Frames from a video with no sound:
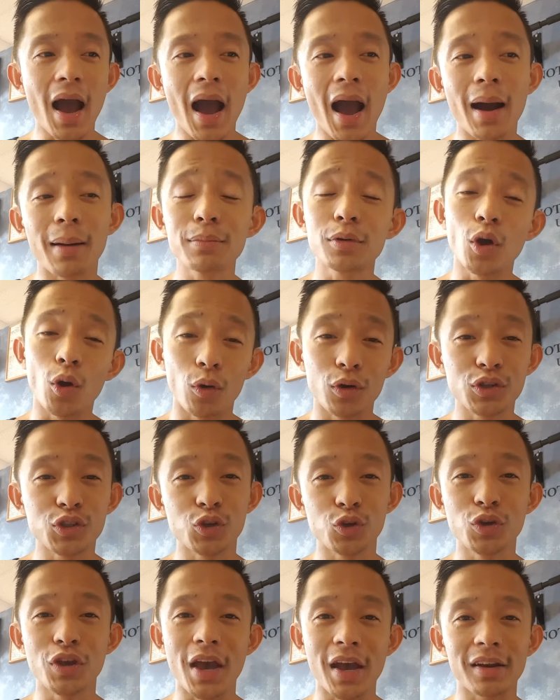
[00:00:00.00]
I'm going to
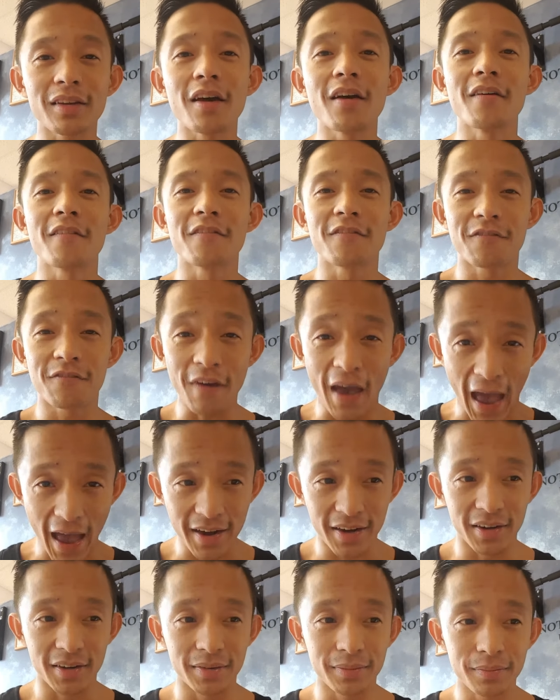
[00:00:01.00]
get
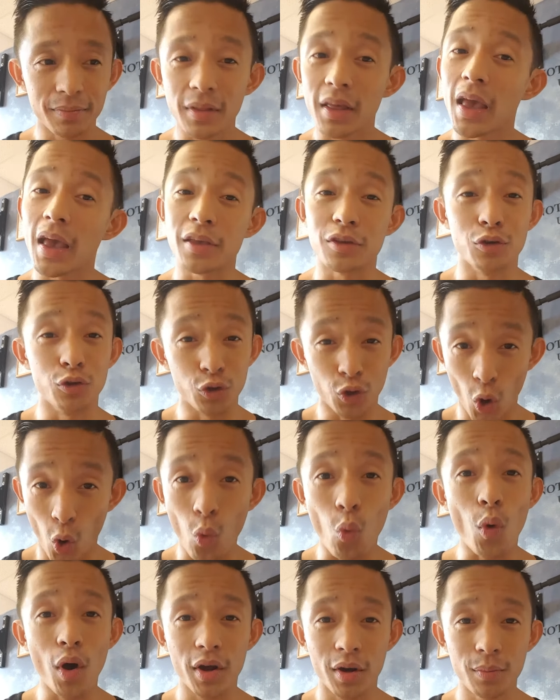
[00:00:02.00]
fatter. And you don't
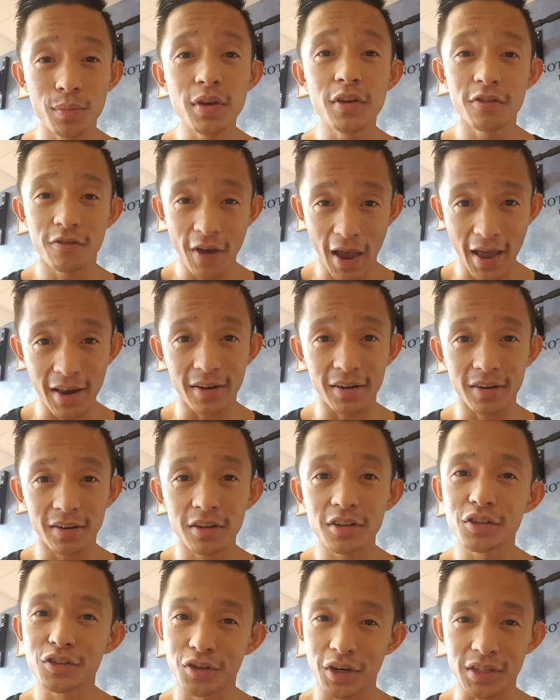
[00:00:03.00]
want to be fatter.
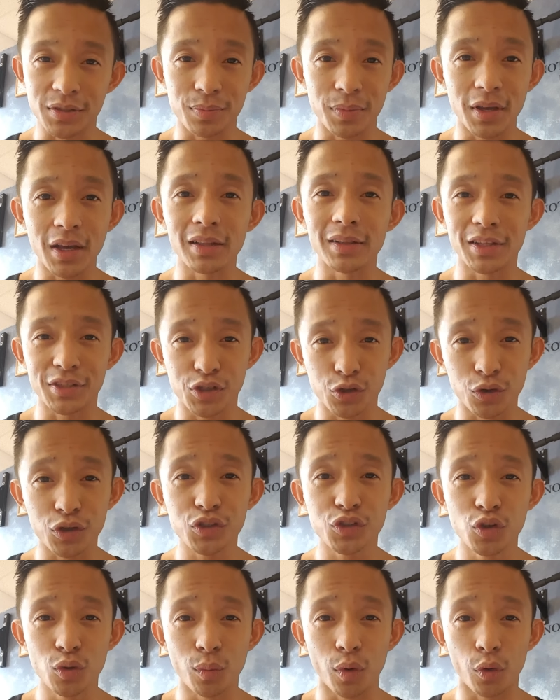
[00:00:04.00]
Trust me, unless you're a
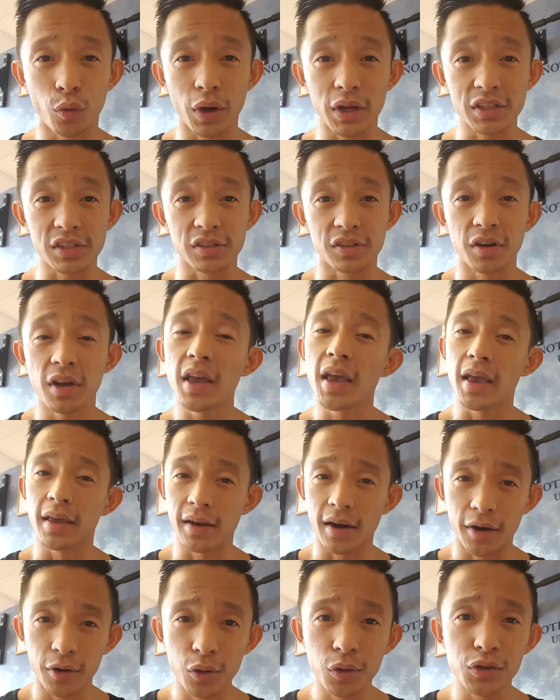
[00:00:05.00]
sumo wrestler. And
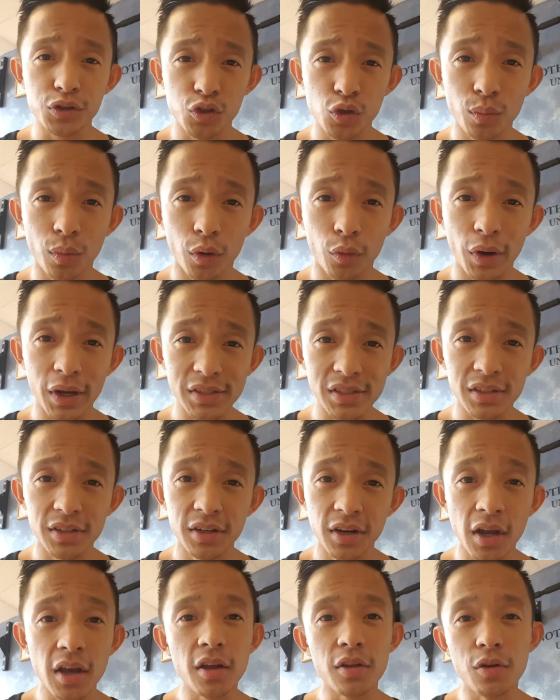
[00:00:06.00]
are you a sumo wrestler?
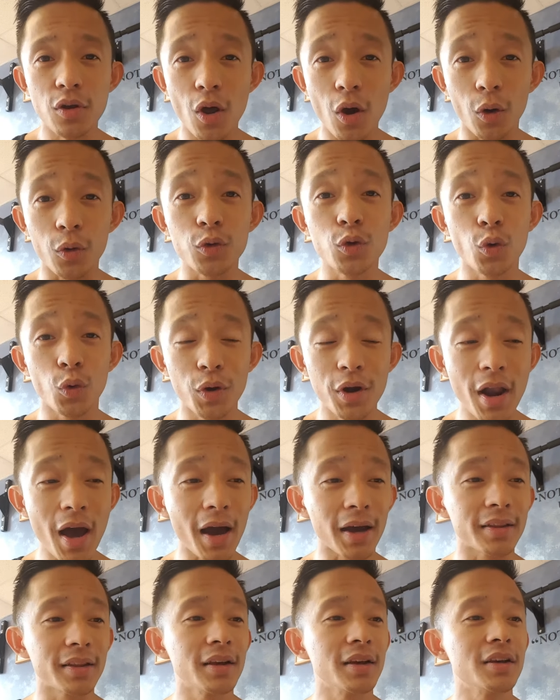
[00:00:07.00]
No, you are
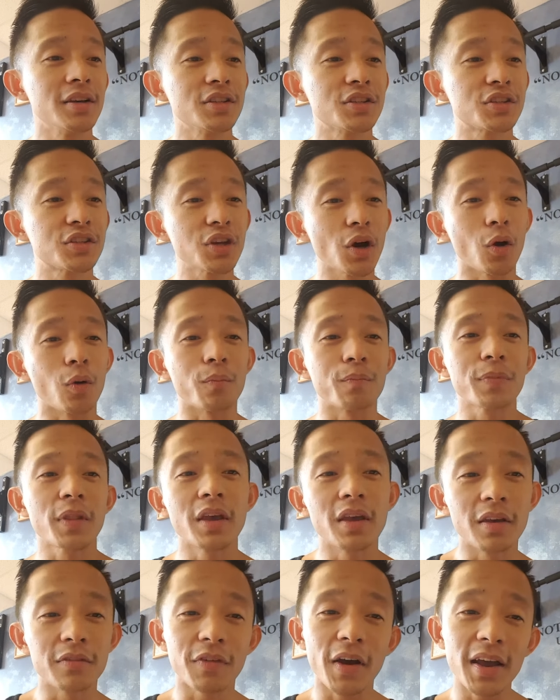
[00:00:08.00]
not. So,
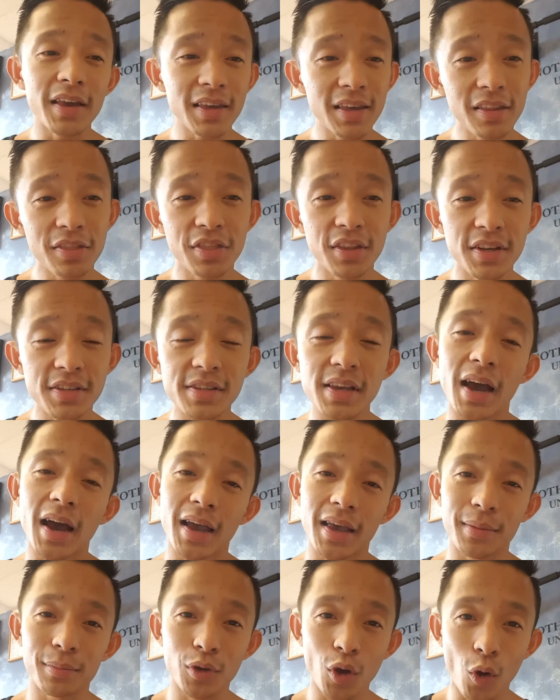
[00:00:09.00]
if I eat this, I
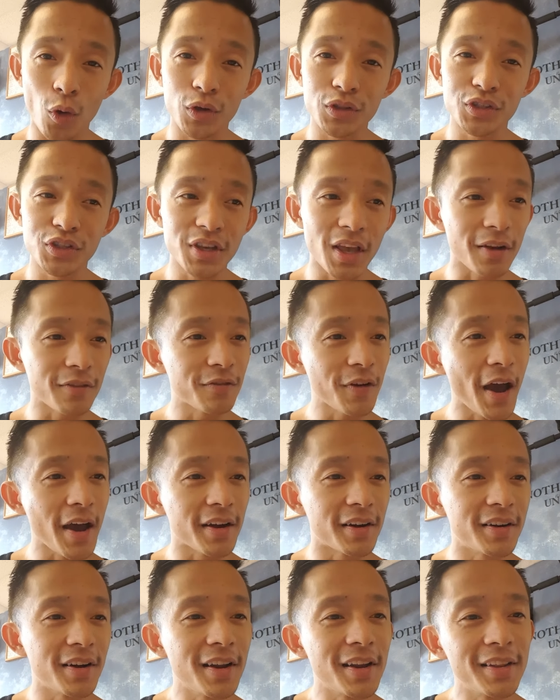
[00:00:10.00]
am going to get
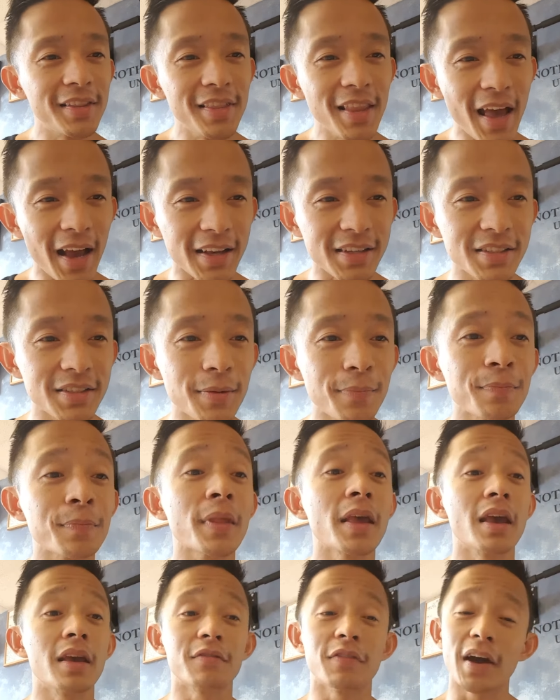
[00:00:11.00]
fatter. Next,
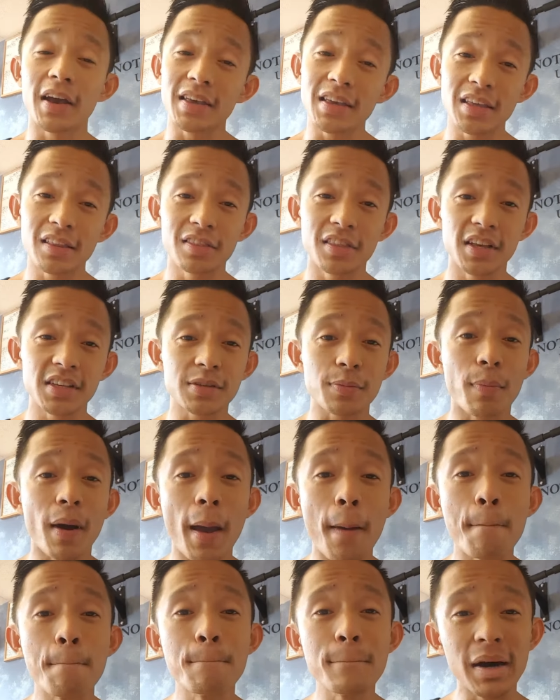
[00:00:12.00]
if I eat this, my
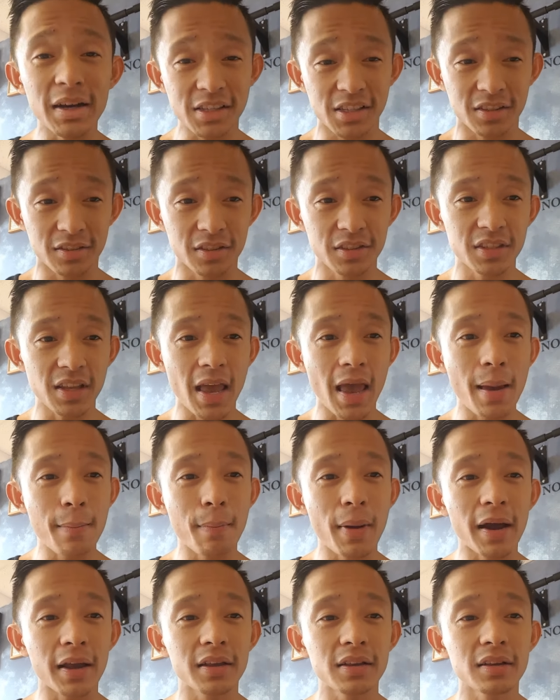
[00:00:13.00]
muscles and
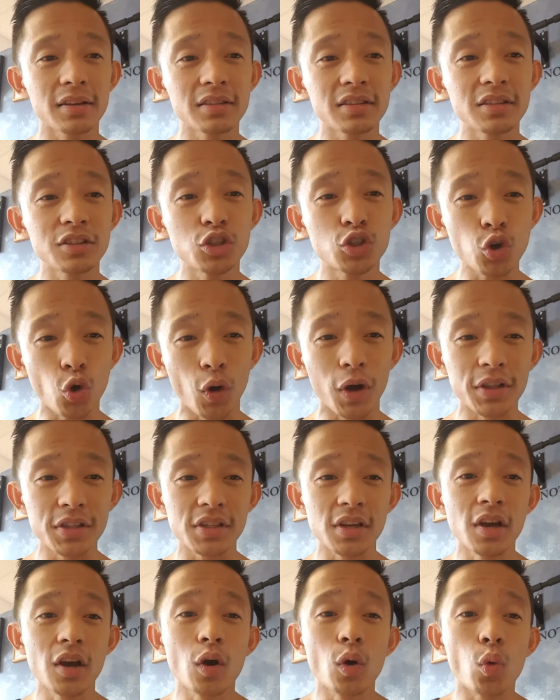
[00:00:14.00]
my joints
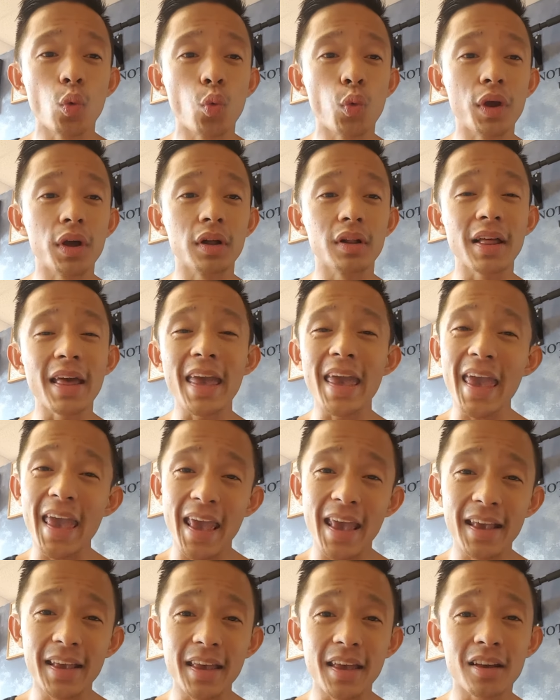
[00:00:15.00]
will
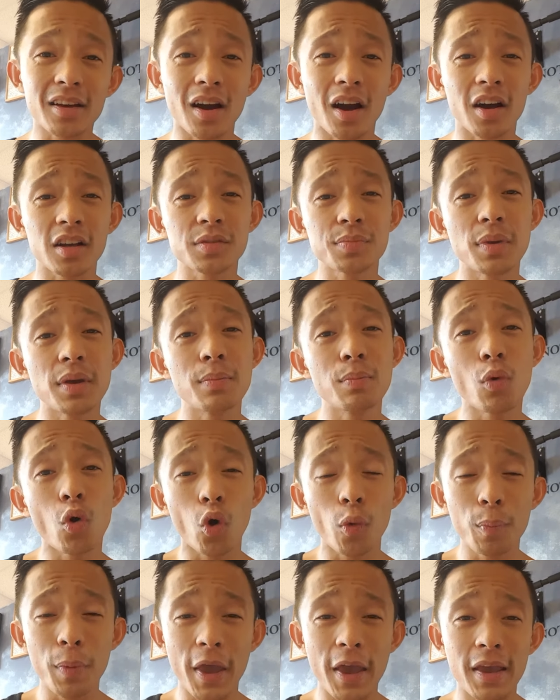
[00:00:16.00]
ache and cause me more
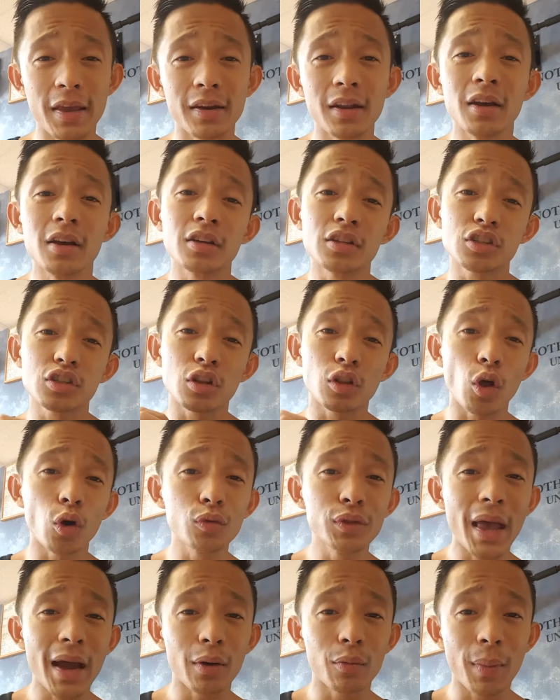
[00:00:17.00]
pain, slow
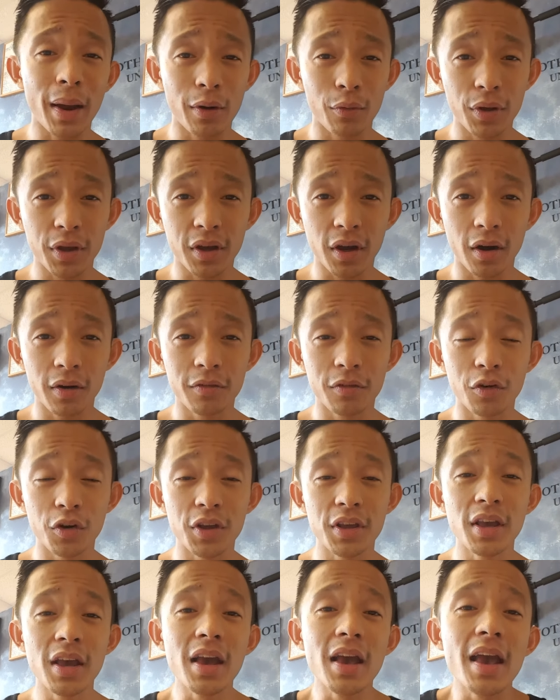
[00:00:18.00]
down my
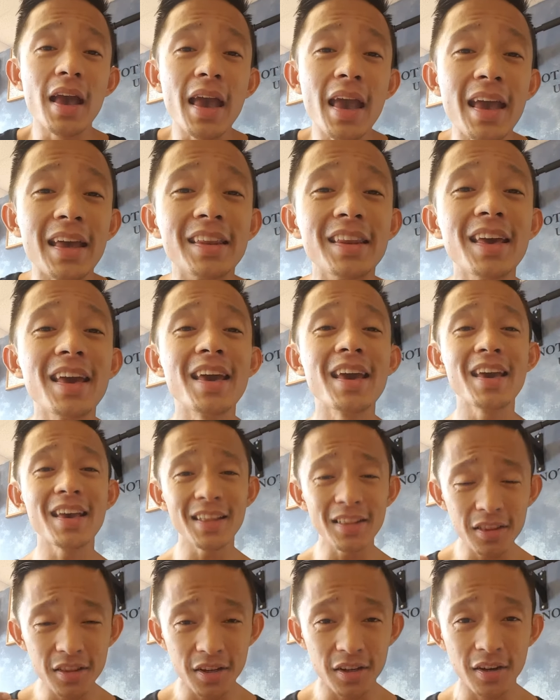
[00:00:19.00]
recovery, and
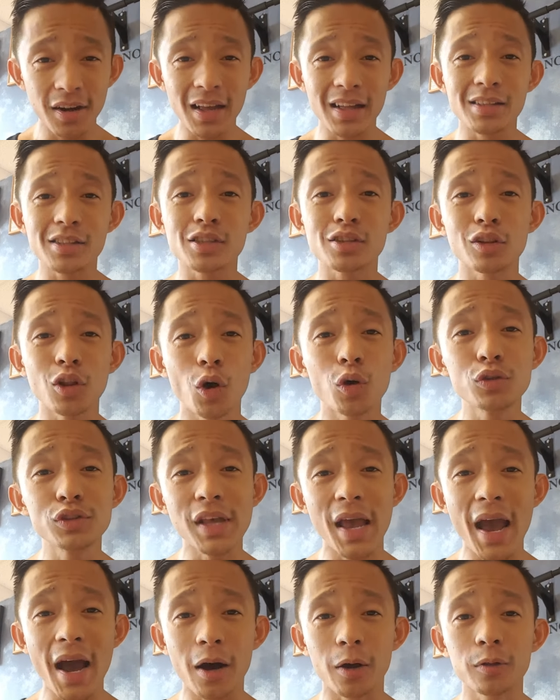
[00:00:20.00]
hinder and slow
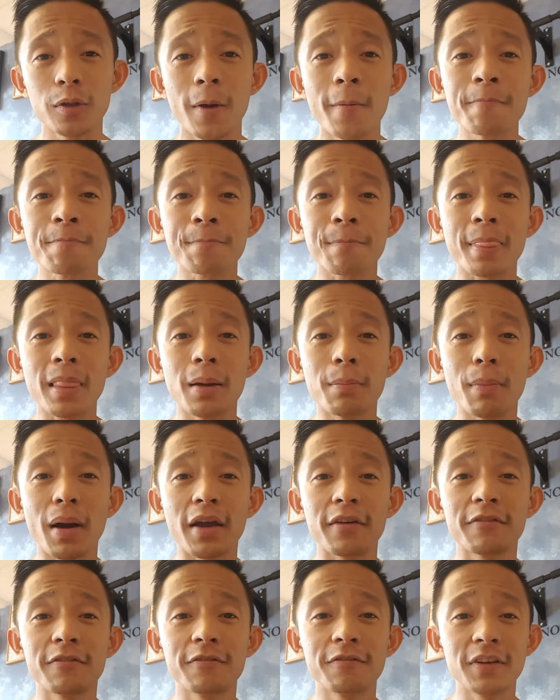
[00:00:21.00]
down my
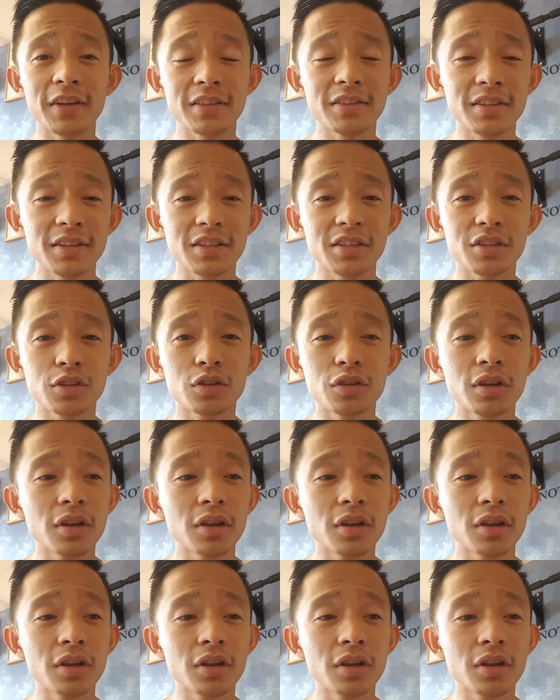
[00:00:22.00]
fitness